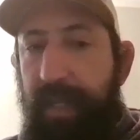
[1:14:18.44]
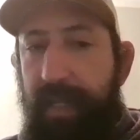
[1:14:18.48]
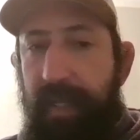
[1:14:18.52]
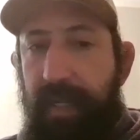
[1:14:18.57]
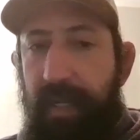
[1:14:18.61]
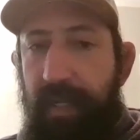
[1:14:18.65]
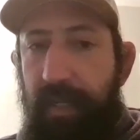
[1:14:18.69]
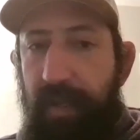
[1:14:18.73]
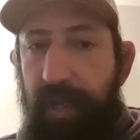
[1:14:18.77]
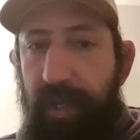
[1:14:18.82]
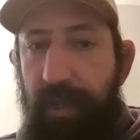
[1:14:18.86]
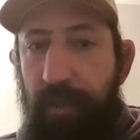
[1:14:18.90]
like
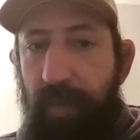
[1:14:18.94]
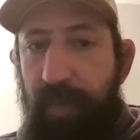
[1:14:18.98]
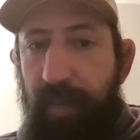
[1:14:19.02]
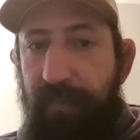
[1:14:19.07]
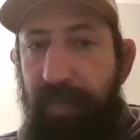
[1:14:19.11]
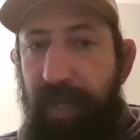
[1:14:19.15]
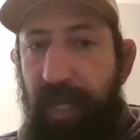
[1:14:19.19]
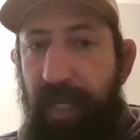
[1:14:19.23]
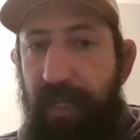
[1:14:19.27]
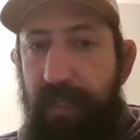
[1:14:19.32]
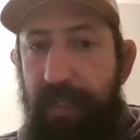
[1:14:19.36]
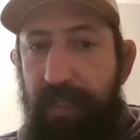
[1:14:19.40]
it. Like
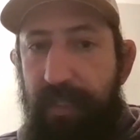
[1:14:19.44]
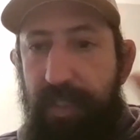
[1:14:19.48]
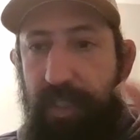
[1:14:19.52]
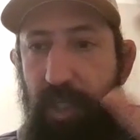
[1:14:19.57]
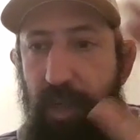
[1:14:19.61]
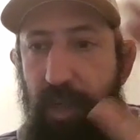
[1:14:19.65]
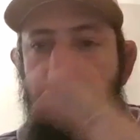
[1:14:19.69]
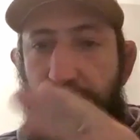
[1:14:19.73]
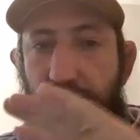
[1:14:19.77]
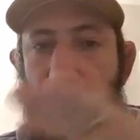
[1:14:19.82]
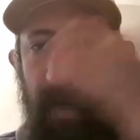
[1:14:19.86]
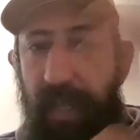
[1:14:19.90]
we've gotten
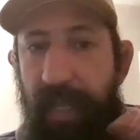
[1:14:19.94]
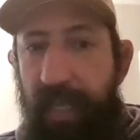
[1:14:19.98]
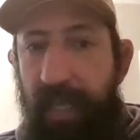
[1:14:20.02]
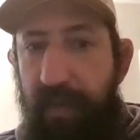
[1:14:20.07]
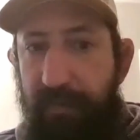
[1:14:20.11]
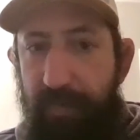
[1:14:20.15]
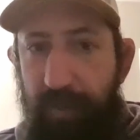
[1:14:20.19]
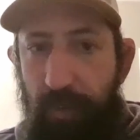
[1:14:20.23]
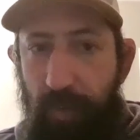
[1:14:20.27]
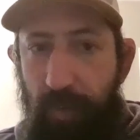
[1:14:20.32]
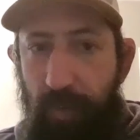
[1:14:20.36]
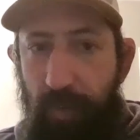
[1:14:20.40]
so far
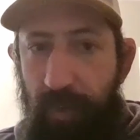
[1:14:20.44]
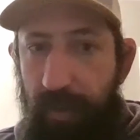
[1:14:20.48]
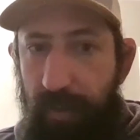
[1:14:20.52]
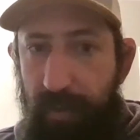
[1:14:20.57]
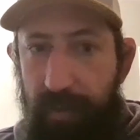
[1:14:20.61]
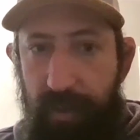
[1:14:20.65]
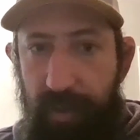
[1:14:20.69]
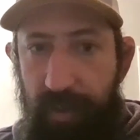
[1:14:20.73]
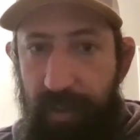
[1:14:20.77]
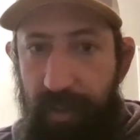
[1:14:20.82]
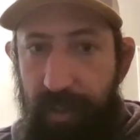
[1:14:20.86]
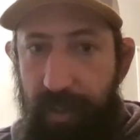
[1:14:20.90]
ahead of the
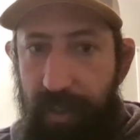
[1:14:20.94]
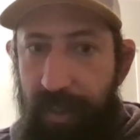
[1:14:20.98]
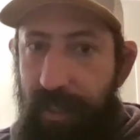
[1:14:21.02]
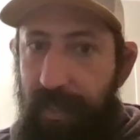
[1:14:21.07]
world.